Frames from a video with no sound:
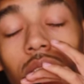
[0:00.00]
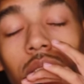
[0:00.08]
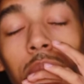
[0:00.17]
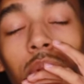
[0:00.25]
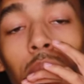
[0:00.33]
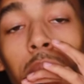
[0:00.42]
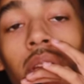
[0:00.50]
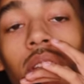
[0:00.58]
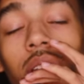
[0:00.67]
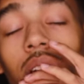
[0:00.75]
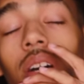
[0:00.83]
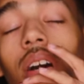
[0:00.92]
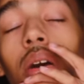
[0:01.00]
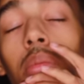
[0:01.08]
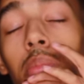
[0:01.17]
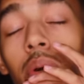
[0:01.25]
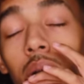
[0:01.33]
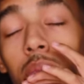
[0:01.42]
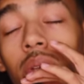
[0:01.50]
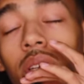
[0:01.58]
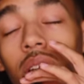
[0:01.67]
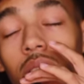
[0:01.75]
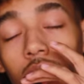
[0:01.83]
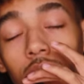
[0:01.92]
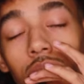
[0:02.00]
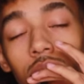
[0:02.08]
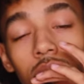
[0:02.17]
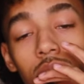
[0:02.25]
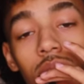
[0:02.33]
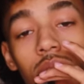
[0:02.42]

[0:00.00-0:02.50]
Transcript: Let me repeat that a bummy outfit.